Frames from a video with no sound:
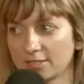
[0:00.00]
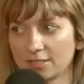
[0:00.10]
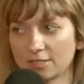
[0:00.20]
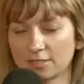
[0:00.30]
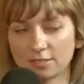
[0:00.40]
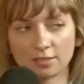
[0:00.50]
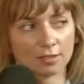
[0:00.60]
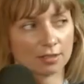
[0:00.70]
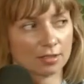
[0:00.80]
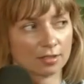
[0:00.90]

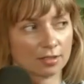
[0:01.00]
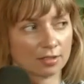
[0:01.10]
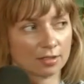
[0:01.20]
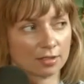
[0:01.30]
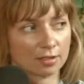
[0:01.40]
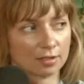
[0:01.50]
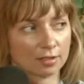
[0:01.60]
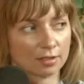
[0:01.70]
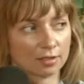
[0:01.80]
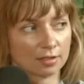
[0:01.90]

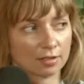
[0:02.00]
[no speech]